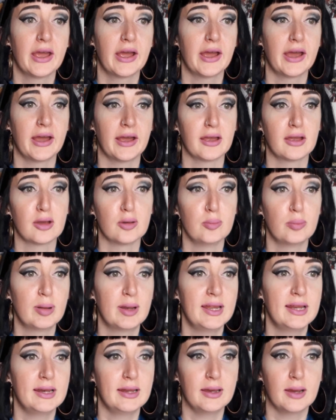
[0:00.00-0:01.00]
and
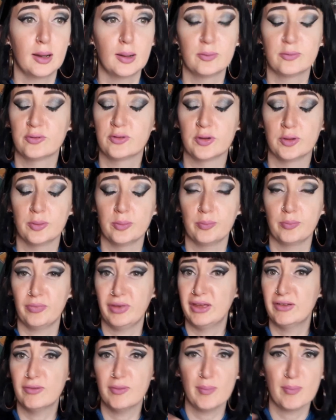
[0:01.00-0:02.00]
completely up for
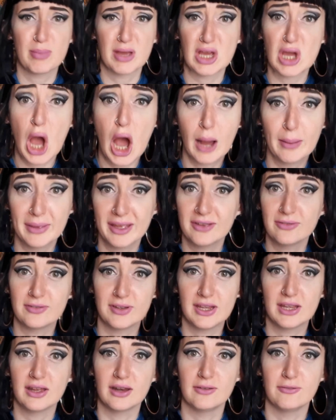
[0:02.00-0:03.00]
even becoming
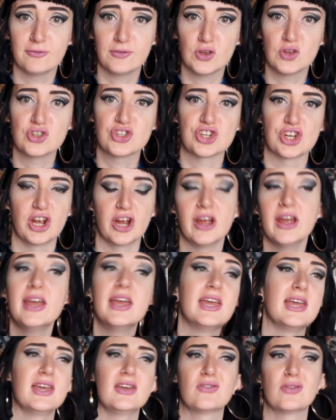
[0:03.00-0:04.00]
vegan in future.
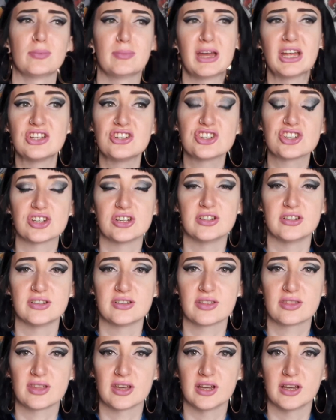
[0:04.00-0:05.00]
He even
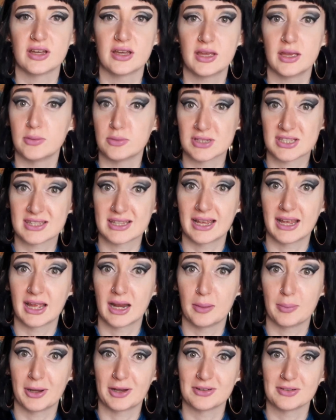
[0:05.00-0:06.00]
mentioned that he was thinking
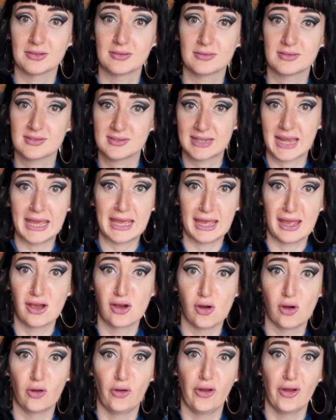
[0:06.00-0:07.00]
about taking
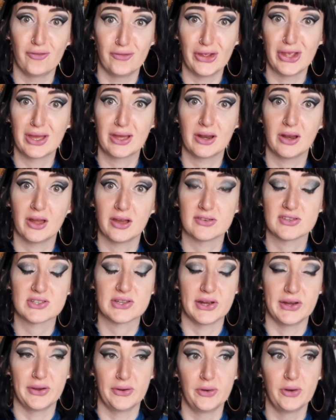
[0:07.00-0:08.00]
on a vegan
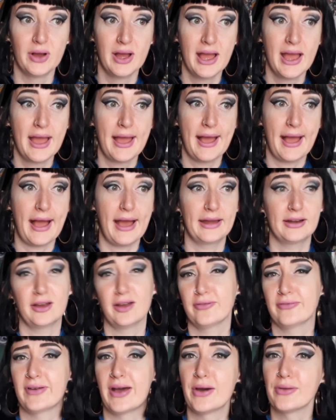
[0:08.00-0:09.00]
lifestyle, and I
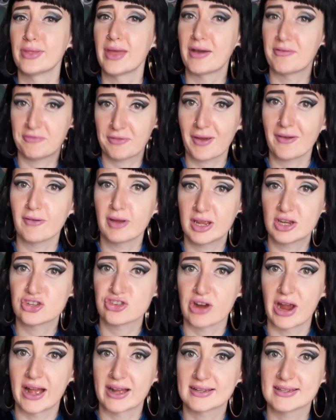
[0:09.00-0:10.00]
found that very
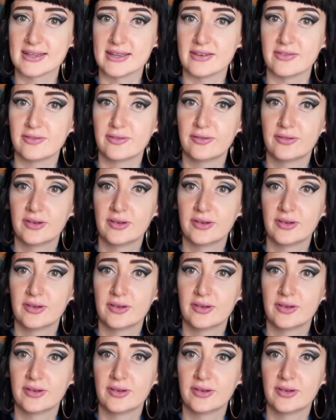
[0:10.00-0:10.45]
attractive.